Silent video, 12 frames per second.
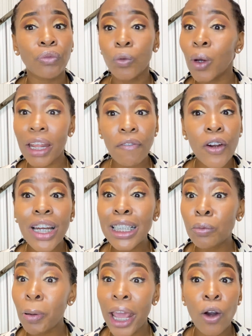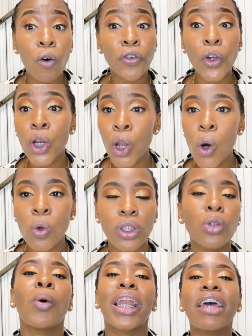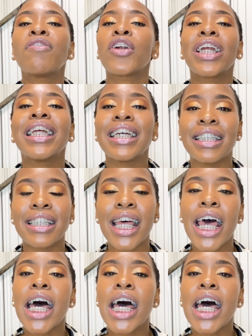whatever it is, paying off your loans, whatever it is,